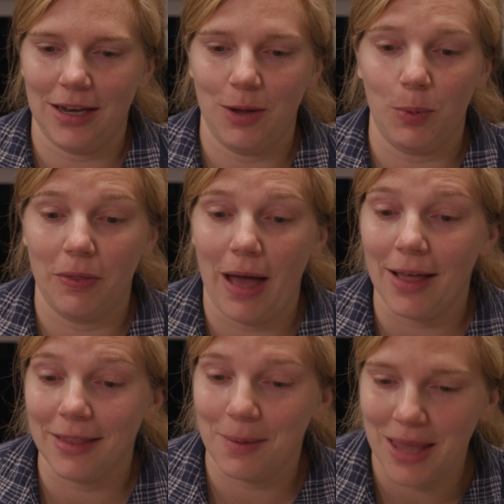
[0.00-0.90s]
and he will
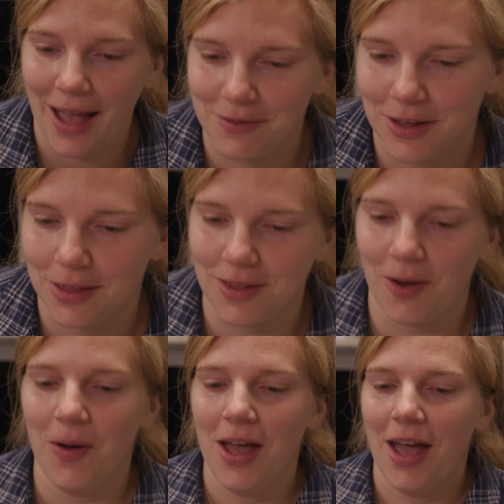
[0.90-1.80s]
not let me have it.
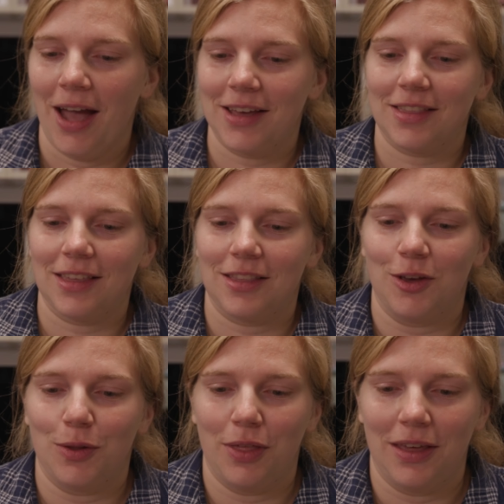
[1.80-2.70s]
So I guess that's a
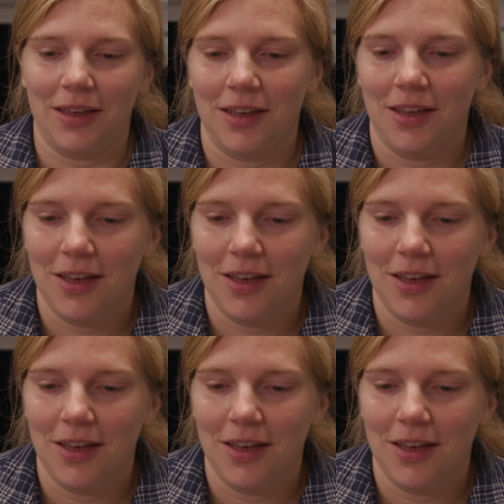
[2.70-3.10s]
good thing